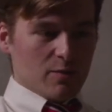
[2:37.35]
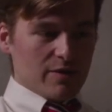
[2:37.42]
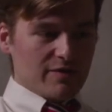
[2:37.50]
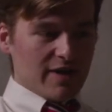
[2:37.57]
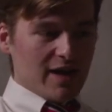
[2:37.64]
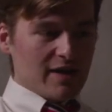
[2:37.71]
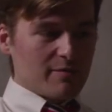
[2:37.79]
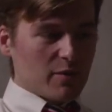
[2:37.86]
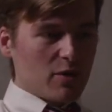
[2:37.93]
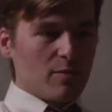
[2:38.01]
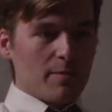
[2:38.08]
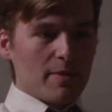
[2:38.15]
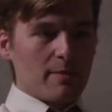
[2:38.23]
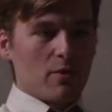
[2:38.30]
we've kind of
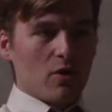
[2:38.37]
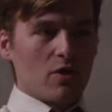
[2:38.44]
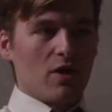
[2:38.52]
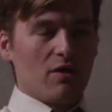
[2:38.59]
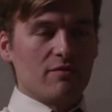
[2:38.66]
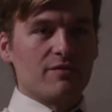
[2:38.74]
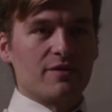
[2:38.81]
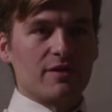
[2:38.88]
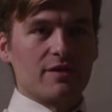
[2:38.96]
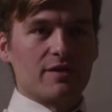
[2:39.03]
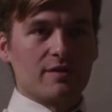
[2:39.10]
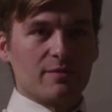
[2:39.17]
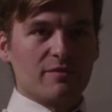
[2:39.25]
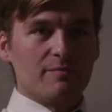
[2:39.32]
become a bit more confident
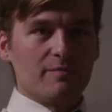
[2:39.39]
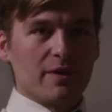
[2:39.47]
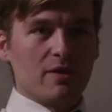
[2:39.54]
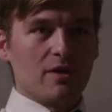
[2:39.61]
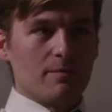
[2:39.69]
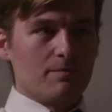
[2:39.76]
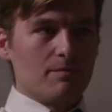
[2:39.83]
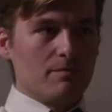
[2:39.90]
and we've built a